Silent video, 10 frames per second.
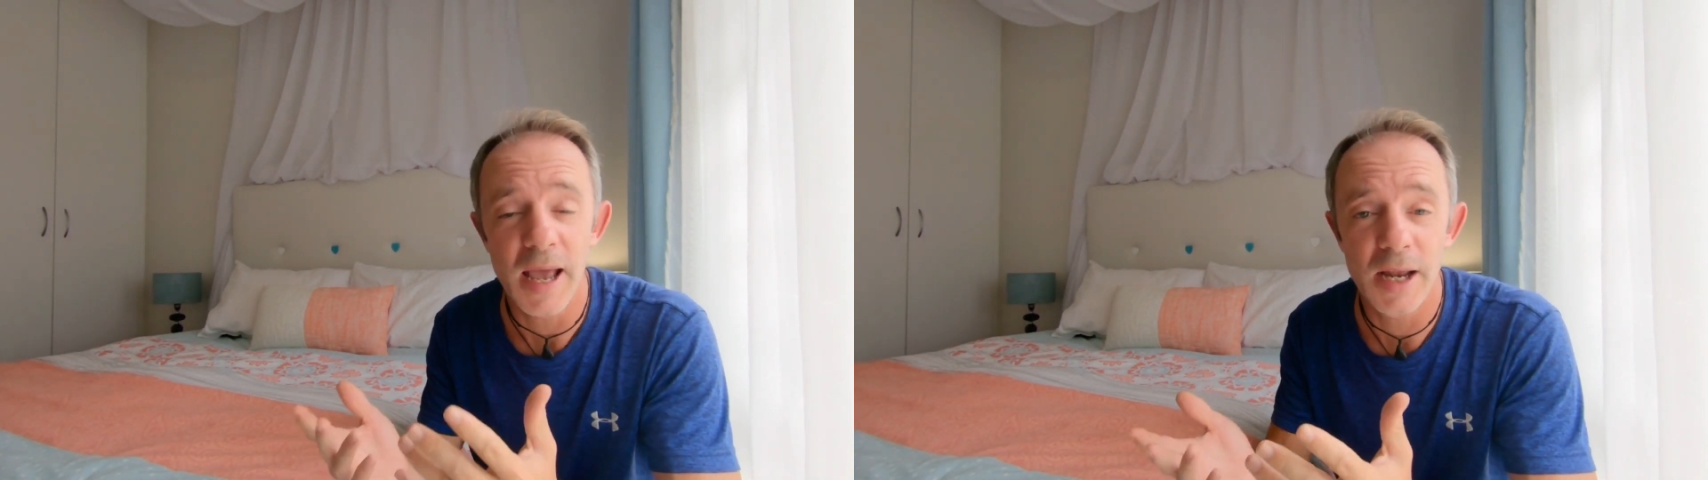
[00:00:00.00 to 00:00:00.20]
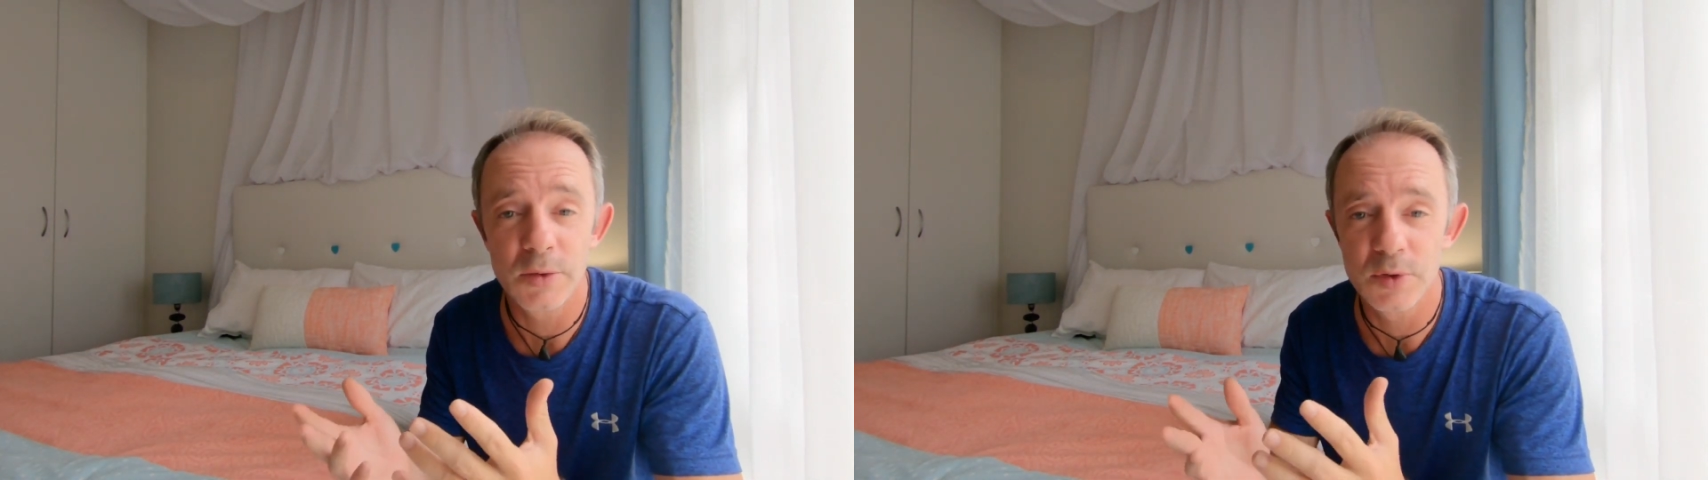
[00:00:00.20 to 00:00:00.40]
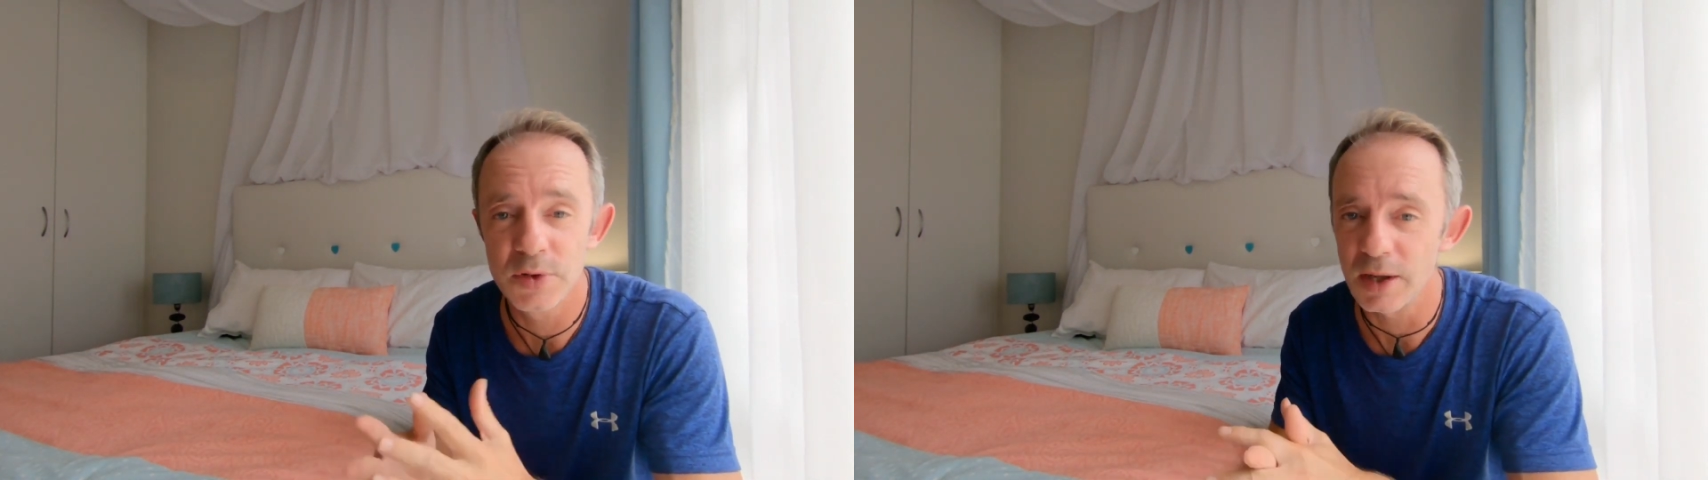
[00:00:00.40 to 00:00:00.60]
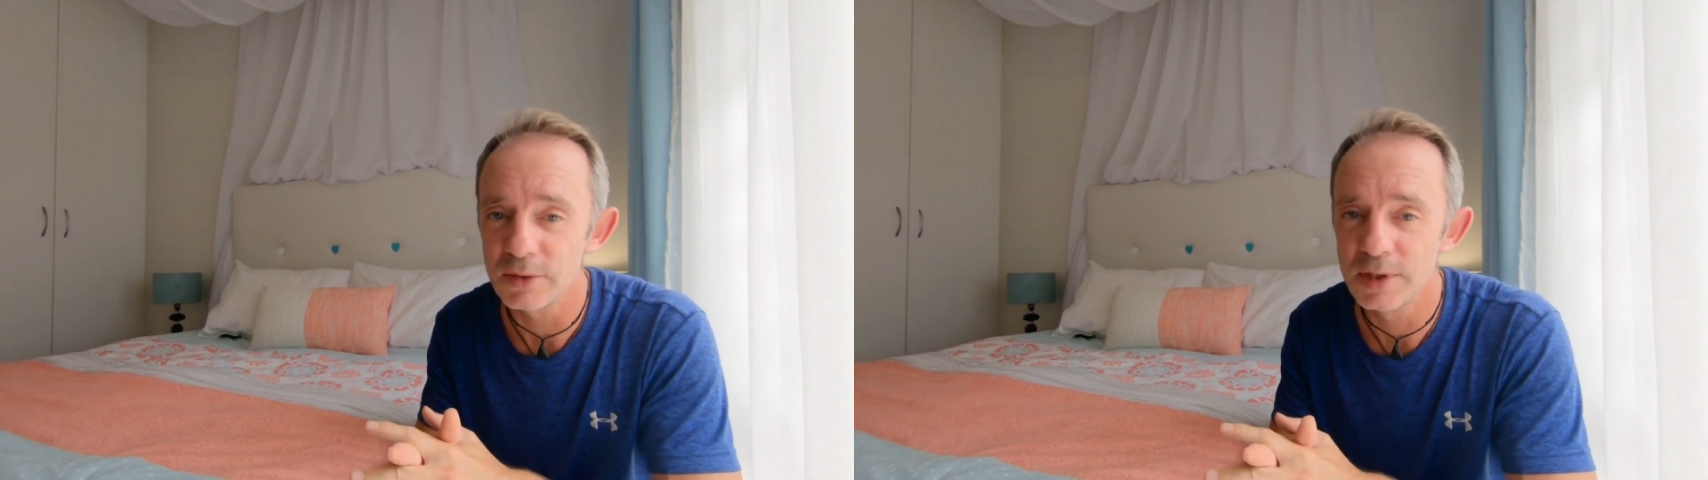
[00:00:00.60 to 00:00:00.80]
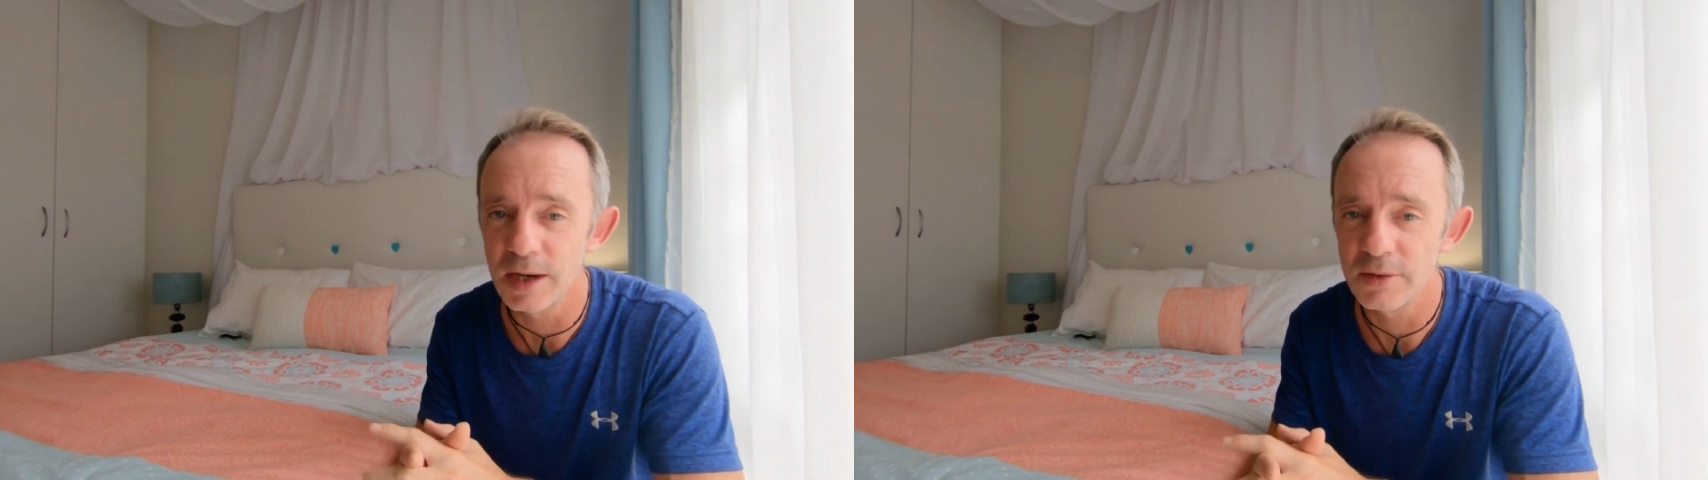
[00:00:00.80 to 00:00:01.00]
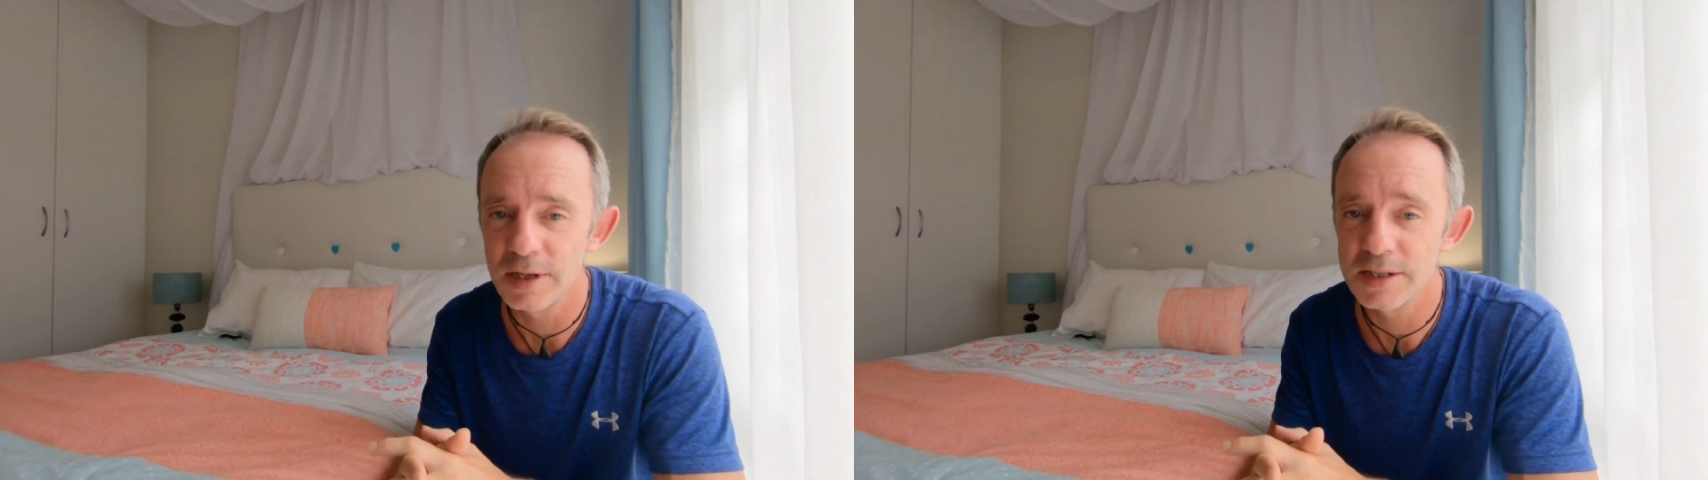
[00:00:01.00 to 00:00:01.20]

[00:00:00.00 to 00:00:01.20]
and without current.